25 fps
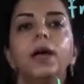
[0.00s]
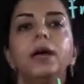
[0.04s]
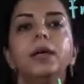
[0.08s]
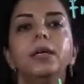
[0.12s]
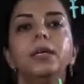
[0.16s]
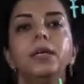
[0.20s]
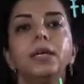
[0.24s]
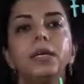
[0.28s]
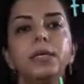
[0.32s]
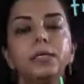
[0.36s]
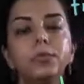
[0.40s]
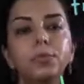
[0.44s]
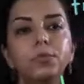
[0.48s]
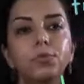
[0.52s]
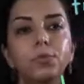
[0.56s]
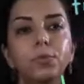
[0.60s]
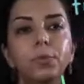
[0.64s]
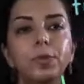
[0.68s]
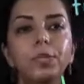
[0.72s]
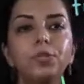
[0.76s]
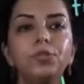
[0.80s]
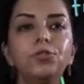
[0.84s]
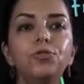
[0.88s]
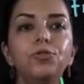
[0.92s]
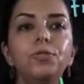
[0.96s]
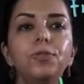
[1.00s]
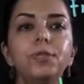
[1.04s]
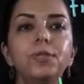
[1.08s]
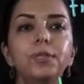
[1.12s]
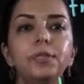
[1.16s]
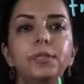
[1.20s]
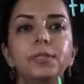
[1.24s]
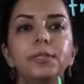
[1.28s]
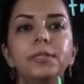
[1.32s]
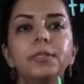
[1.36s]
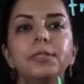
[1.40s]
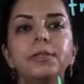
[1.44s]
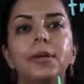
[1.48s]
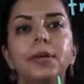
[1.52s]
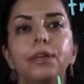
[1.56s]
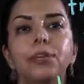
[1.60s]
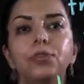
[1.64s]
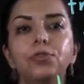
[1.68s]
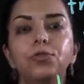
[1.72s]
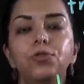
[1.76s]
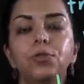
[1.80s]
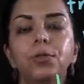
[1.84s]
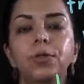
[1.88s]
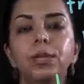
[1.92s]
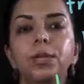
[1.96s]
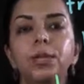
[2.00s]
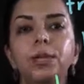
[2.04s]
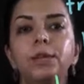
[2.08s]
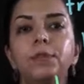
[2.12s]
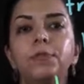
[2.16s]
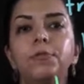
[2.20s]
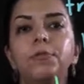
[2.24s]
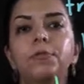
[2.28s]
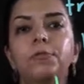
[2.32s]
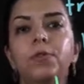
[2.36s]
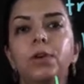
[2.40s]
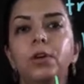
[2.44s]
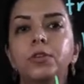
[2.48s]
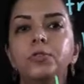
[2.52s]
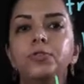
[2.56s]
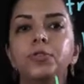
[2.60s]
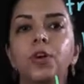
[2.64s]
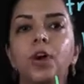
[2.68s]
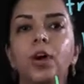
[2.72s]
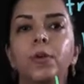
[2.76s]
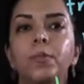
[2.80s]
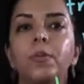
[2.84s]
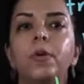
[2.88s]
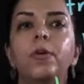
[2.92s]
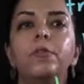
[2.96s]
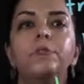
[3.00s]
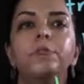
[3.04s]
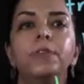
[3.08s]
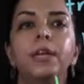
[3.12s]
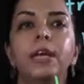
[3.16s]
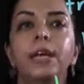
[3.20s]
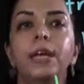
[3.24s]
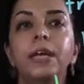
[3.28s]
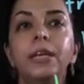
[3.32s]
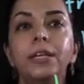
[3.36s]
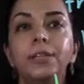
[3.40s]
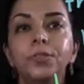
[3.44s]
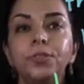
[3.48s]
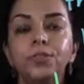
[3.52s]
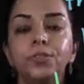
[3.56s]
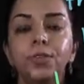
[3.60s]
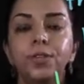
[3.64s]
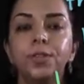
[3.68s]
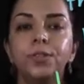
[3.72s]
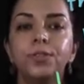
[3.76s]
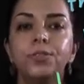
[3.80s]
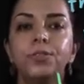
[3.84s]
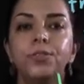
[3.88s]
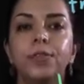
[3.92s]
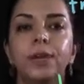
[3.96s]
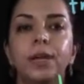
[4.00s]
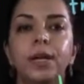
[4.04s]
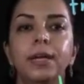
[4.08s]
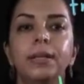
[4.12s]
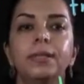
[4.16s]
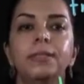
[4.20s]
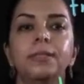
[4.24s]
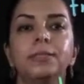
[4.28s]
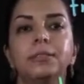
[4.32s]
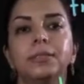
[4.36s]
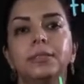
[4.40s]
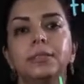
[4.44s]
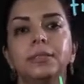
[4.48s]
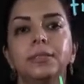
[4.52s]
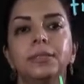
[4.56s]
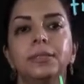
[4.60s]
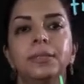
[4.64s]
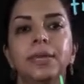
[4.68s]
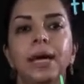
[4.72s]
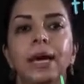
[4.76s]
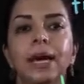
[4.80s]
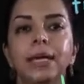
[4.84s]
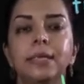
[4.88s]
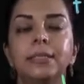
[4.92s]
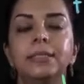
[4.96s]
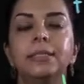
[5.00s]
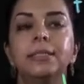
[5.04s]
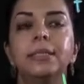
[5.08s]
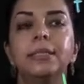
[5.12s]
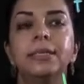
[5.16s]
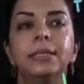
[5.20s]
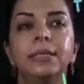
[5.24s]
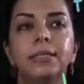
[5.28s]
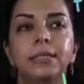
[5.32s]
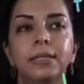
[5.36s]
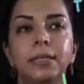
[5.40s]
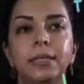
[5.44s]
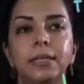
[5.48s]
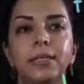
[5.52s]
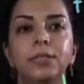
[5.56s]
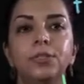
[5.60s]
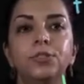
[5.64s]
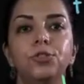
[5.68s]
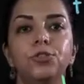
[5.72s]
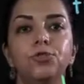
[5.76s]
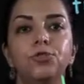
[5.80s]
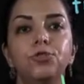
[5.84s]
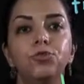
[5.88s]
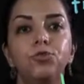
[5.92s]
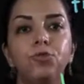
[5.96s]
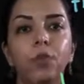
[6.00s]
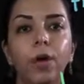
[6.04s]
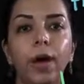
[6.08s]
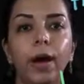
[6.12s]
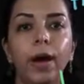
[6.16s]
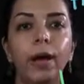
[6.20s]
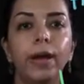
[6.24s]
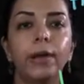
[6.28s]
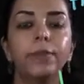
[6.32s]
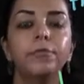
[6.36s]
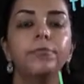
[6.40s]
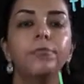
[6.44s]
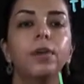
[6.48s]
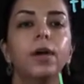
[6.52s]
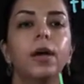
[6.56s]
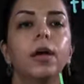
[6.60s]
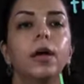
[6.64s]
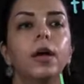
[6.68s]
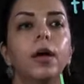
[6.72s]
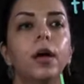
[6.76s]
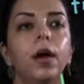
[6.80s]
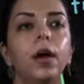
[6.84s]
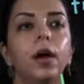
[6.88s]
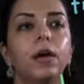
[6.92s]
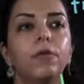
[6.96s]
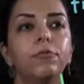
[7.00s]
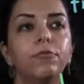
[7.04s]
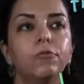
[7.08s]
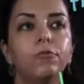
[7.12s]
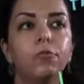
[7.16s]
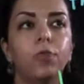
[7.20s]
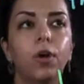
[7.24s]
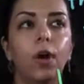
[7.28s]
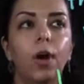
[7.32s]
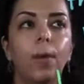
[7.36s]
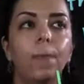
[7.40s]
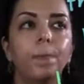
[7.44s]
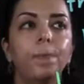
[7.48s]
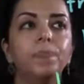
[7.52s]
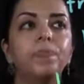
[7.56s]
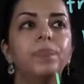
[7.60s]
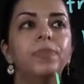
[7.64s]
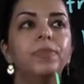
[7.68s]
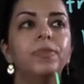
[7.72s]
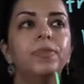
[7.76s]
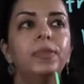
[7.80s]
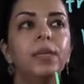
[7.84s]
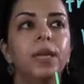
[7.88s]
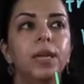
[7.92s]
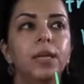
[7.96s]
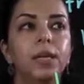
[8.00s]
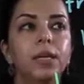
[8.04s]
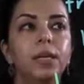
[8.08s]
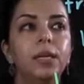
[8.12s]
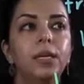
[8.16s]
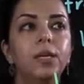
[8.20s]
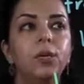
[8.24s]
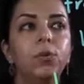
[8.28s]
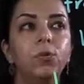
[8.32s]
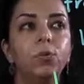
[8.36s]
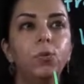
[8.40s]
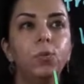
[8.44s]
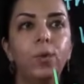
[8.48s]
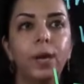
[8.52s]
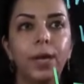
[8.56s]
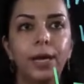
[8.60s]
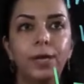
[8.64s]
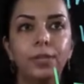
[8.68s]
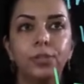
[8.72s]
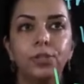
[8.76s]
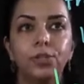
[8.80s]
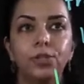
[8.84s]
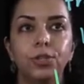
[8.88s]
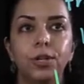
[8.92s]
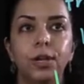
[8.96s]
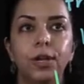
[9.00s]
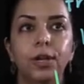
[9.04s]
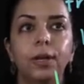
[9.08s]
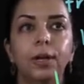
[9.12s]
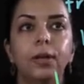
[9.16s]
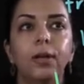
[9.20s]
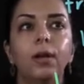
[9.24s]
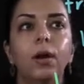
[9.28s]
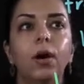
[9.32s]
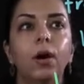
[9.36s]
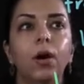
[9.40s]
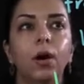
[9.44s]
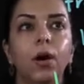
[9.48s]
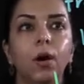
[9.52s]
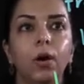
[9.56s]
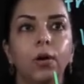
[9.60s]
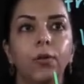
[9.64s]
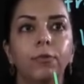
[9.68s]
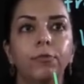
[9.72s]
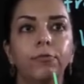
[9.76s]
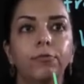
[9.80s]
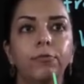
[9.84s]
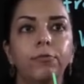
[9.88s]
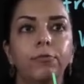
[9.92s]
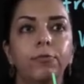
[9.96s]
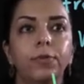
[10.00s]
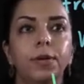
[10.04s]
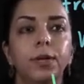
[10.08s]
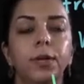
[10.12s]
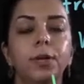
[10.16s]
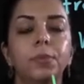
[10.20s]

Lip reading: Yield to maturity is actually one type of the interest rate that it is derived from the equation of